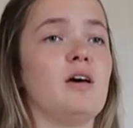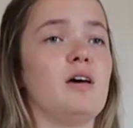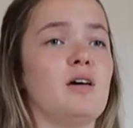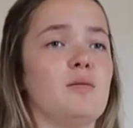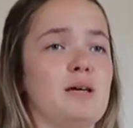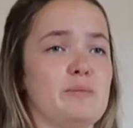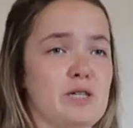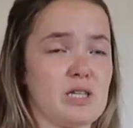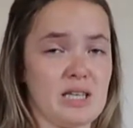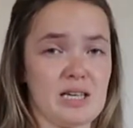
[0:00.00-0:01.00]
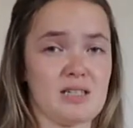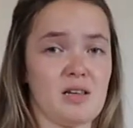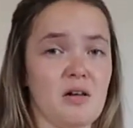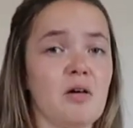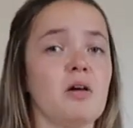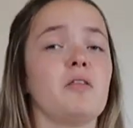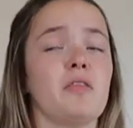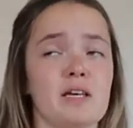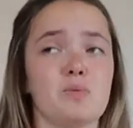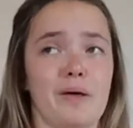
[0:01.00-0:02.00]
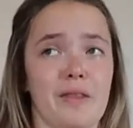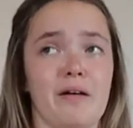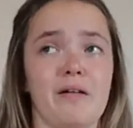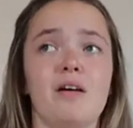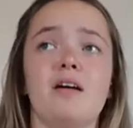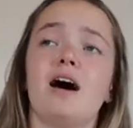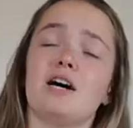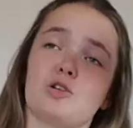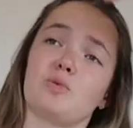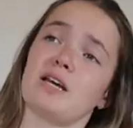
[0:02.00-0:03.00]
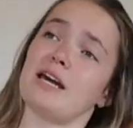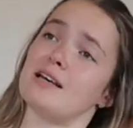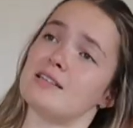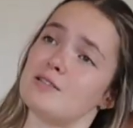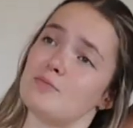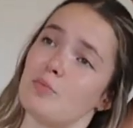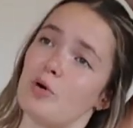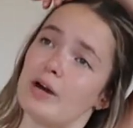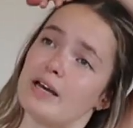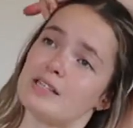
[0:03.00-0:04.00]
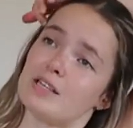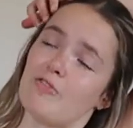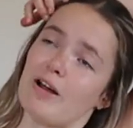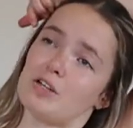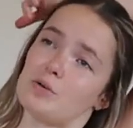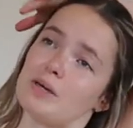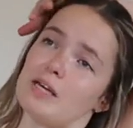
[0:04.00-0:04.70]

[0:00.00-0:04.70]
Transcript: especially in this weather. I don't know what it is, but it's a random